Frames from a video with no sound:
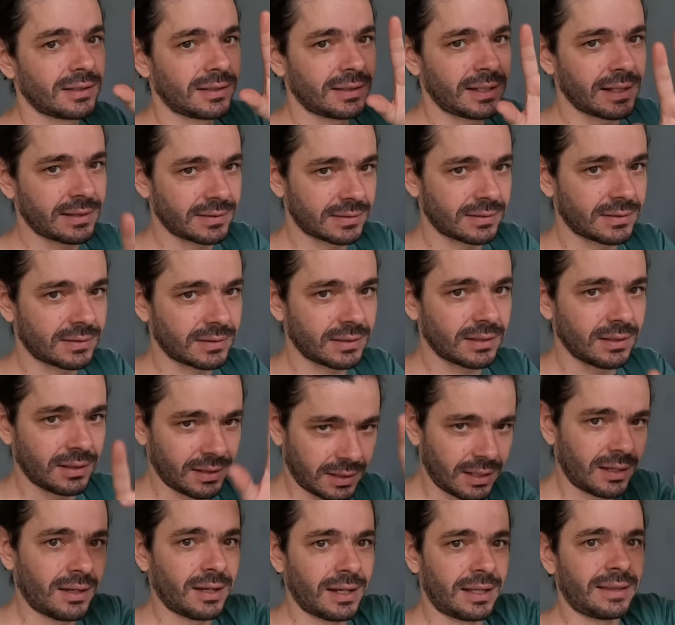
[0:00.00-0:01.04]
That's
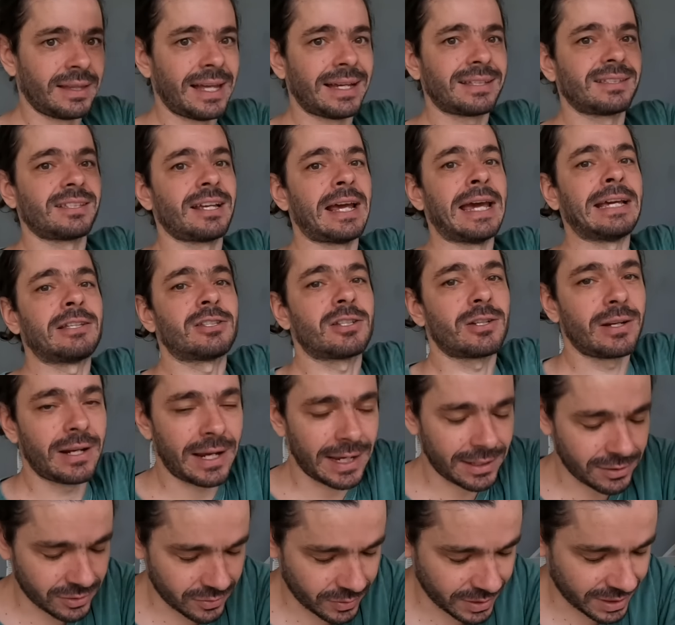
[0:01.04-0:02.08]
next extra,
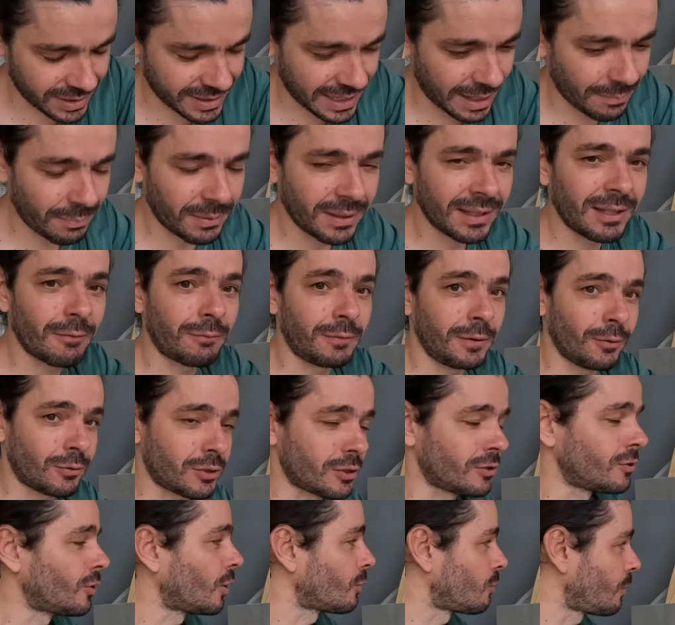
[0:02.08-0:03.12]
extra step in the
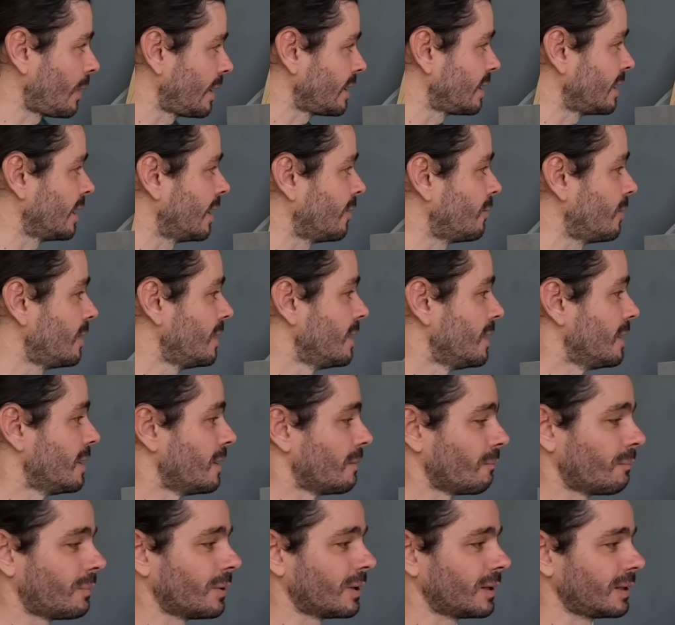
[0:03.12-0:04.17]
future, not right now.
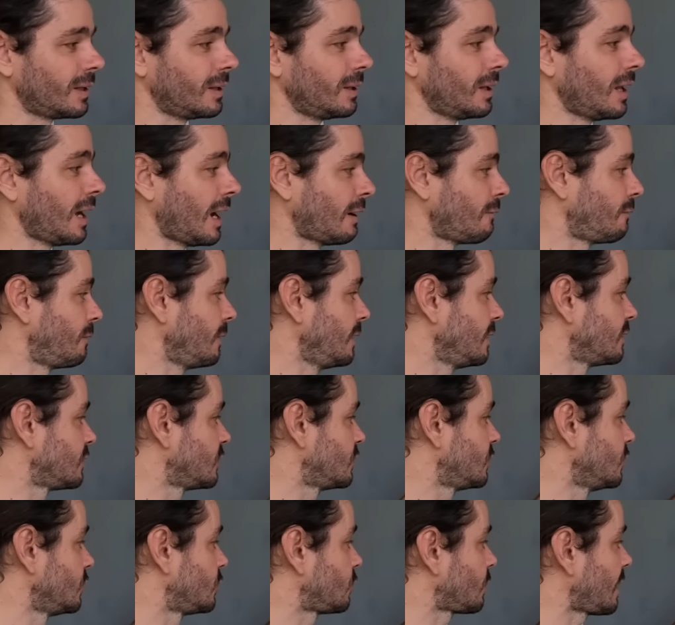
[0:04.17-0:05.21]
But I think it's
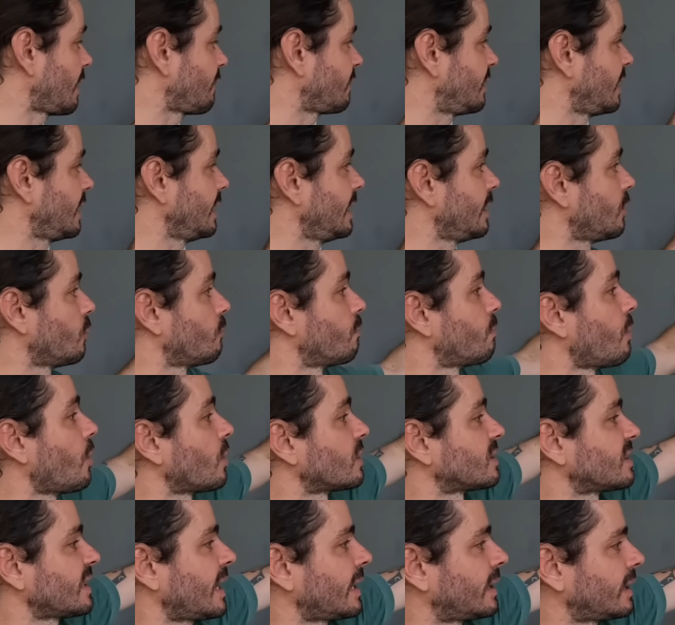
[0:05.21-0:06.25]
good to have the little
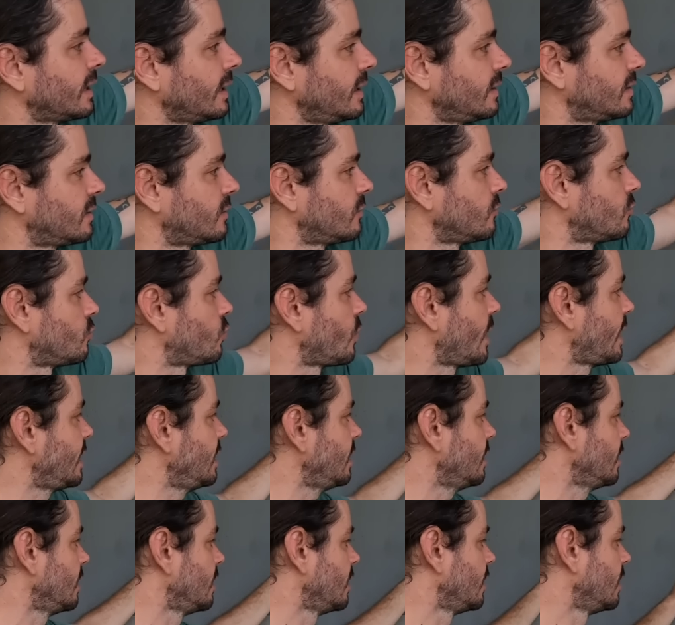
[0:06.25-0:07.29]
box at least
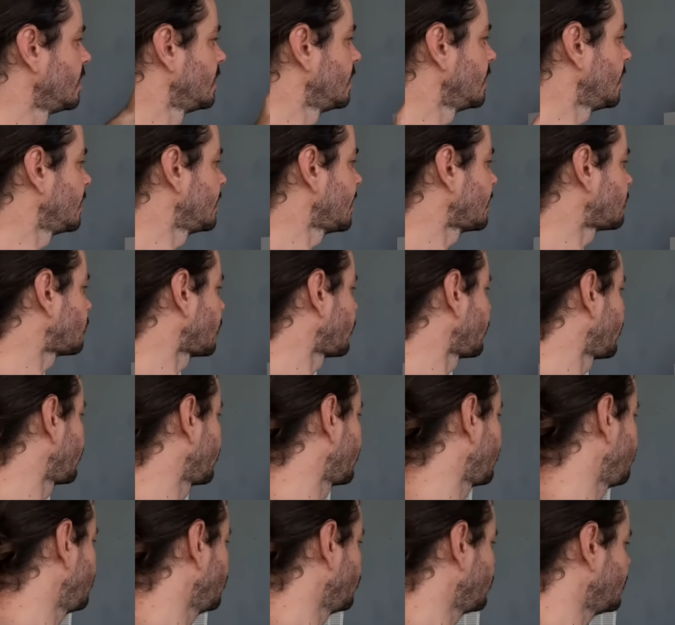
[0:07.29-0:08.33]
ready, and that's what we're
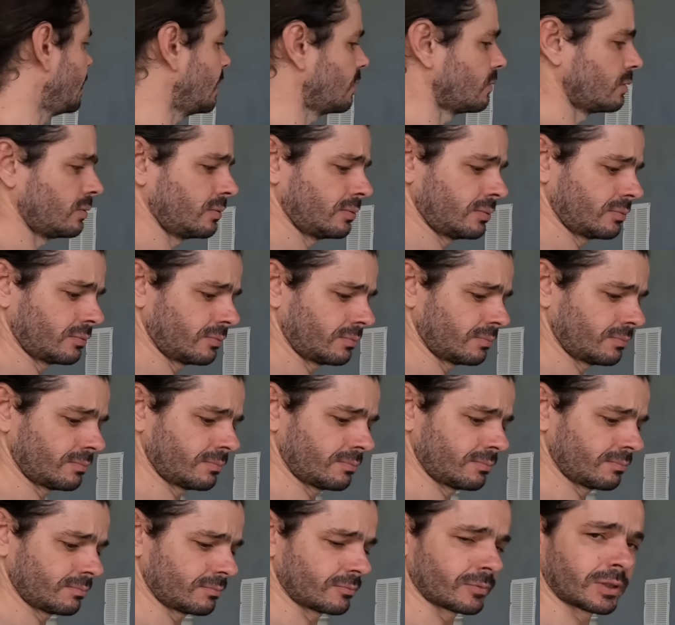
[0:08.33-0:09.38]
going to build now.
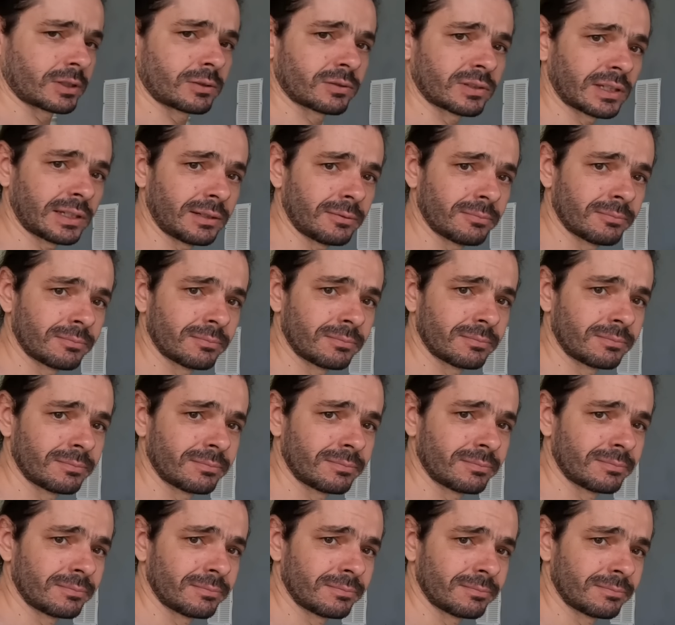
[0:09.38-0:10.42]
What do you say?
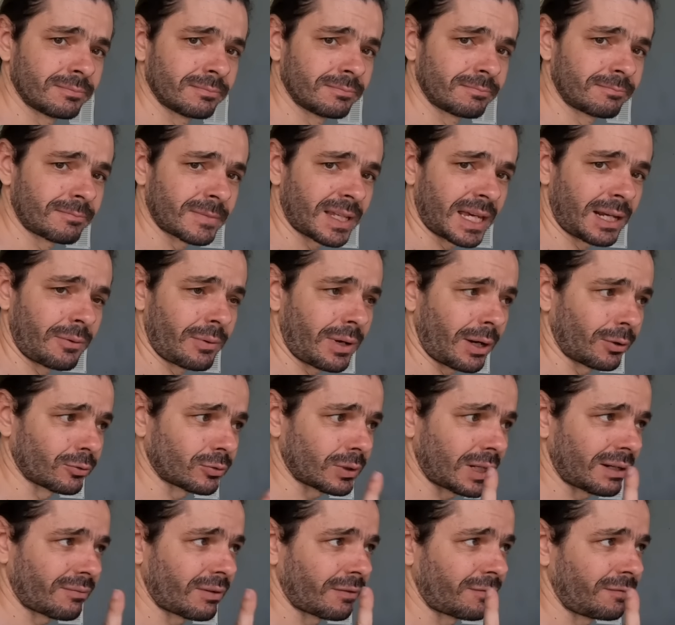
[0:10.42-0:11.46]
Good. And we
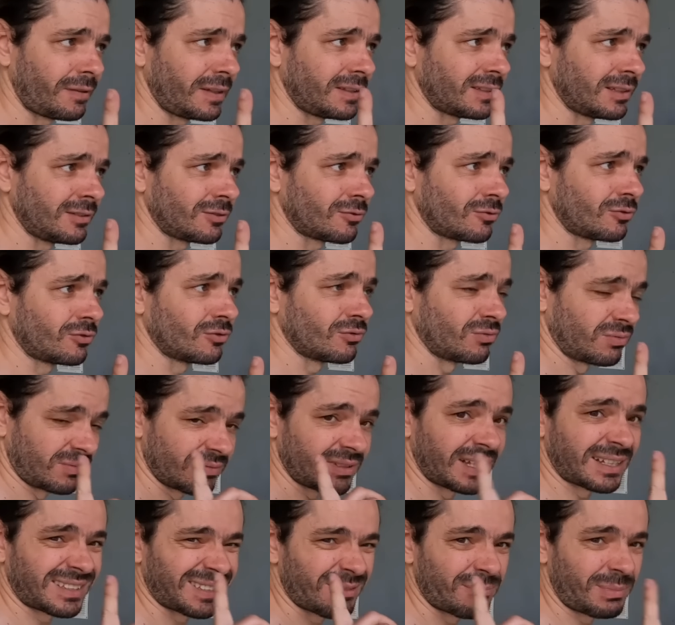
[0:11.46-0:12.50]
also have a fixing to do.
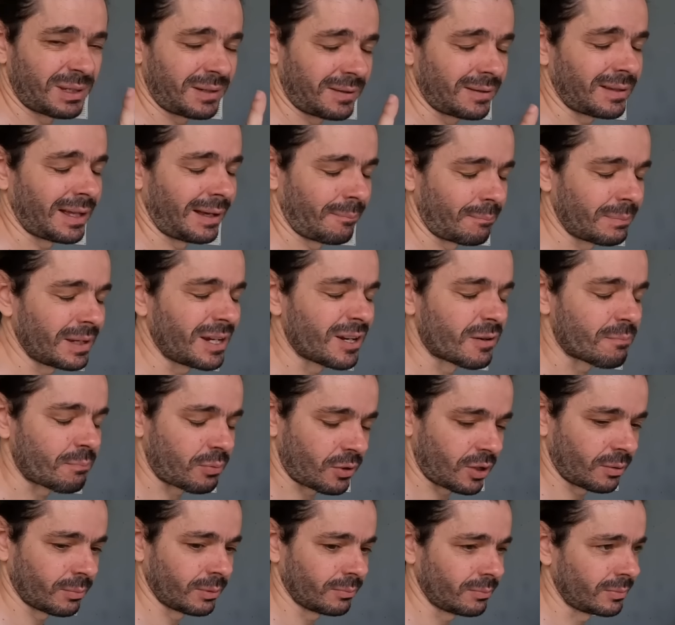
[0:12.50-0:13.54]
That's a, big, a bigger
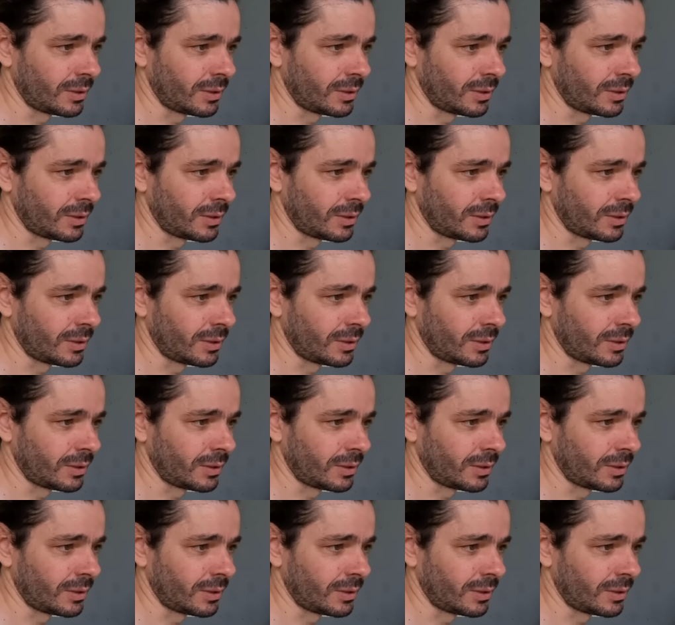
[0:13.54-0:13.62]
problem.